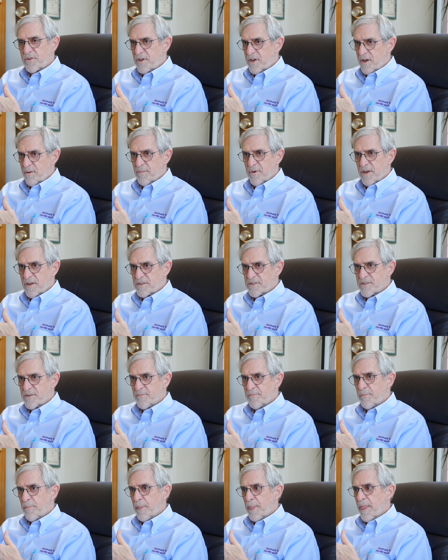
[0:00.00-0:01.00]
with
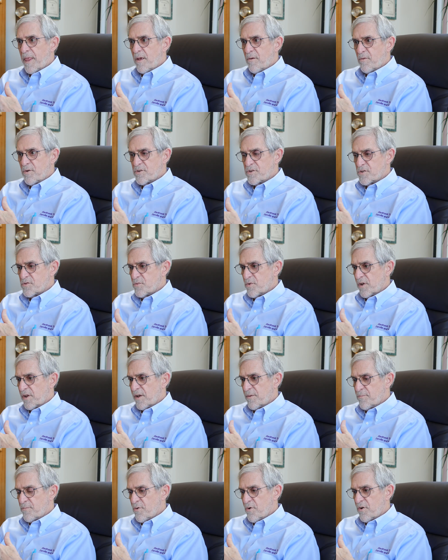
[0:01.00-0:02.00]
TMS, which is
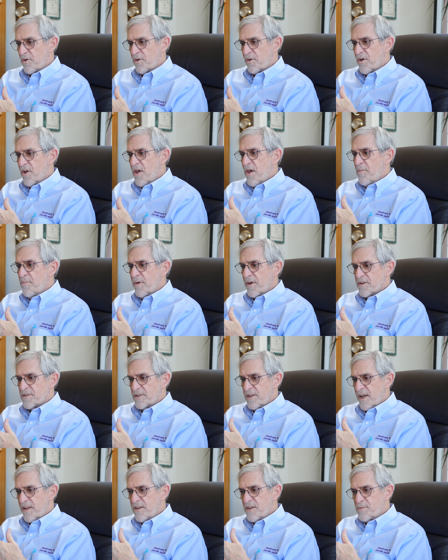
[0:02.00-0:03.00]
really important
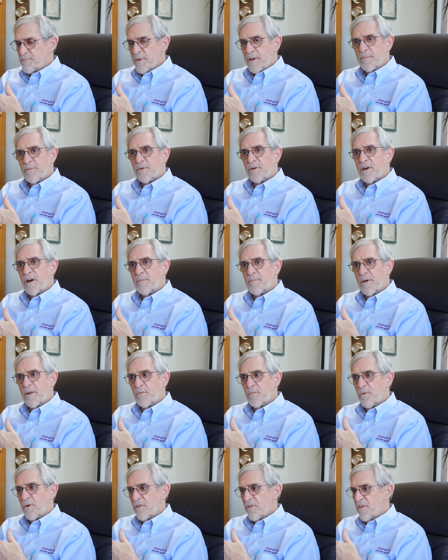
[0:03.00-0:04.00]
because a lot of these people
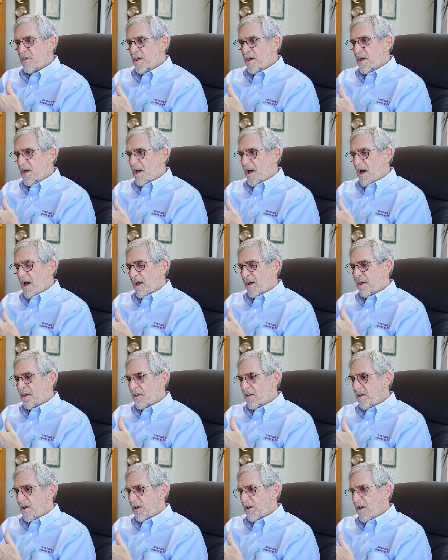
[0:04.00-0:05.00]
come in with,
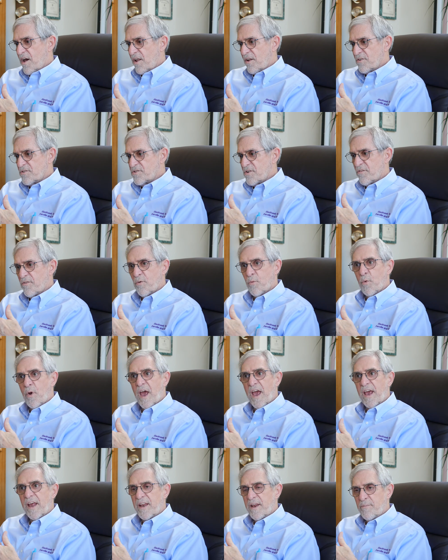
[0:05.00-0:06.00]
I call it sort of
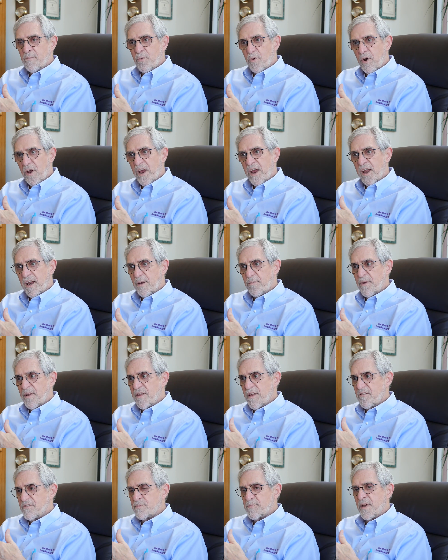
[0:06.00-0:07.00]
a raggedy brain.
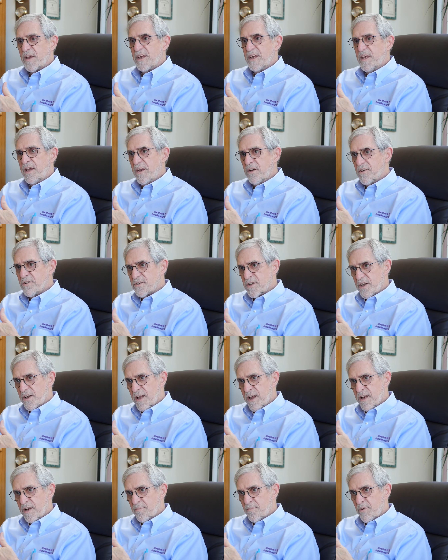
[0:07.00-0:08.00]
I mean, they've spent
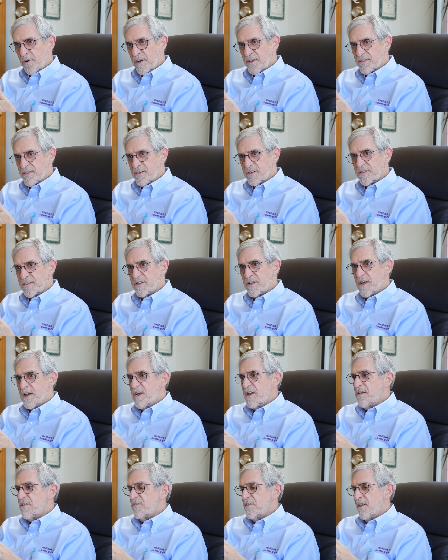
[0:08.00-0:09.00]
years on
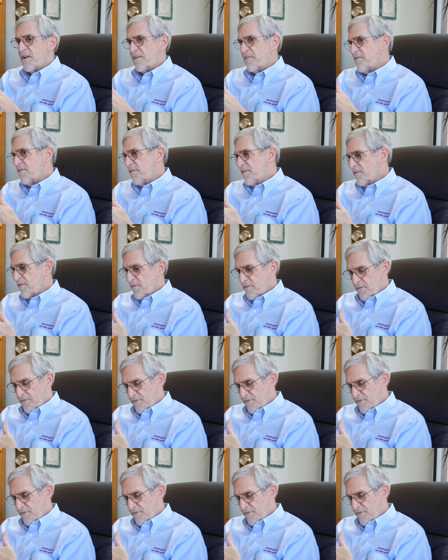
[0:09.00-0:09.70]
antidepressants that have